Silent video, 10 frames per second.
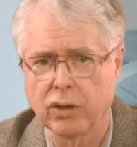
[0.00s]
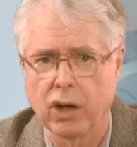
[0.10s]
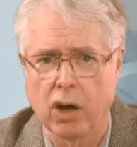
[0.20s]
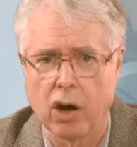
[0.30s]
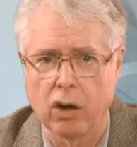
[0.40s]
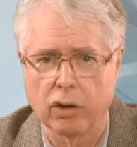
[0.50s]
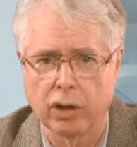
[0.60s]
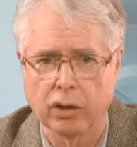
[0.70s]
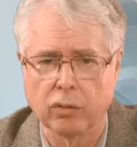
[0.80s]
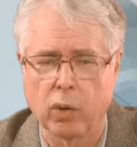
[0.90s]
than they are
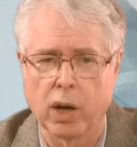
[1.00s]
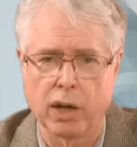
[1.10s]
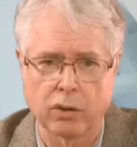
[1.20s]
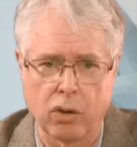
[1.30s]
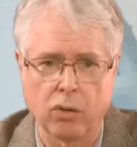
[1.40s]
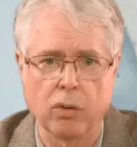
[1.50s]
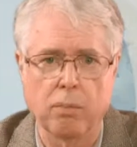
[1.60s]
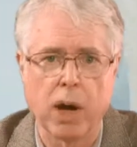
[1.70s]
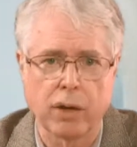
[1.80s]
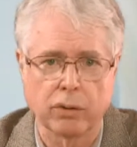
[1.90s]
in what I call the
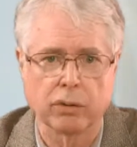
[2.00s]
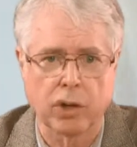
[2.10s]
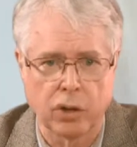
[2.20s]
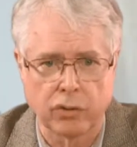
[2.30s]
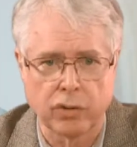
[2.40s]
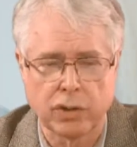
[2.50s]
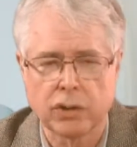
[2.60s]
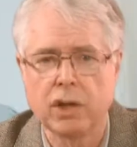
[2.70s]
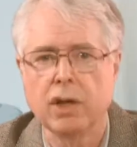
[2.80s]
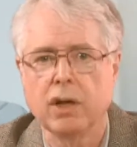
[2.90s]
modern countries.